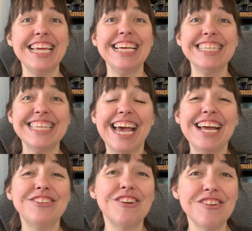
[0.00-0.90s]
He's
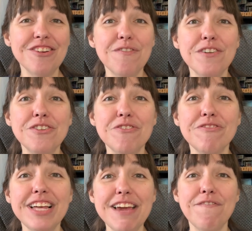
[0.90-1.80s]
turned over a new
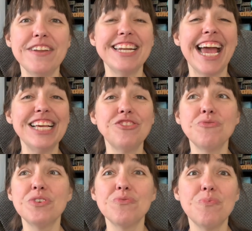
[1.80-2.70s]
leaf and nice
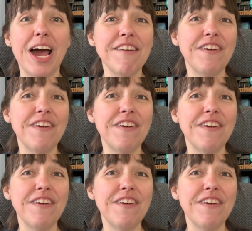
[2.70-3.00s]
to his wife.